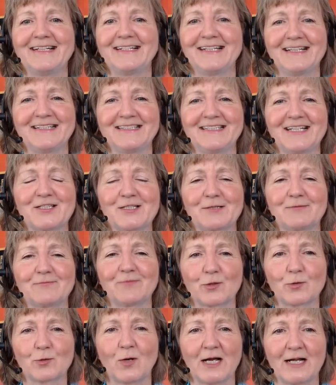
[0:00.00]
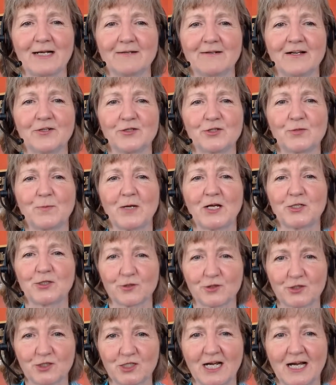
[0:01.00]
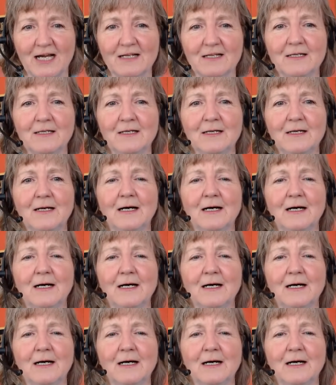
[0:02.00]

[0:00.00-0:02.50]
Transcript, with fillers: it, it, doesn't require a special check.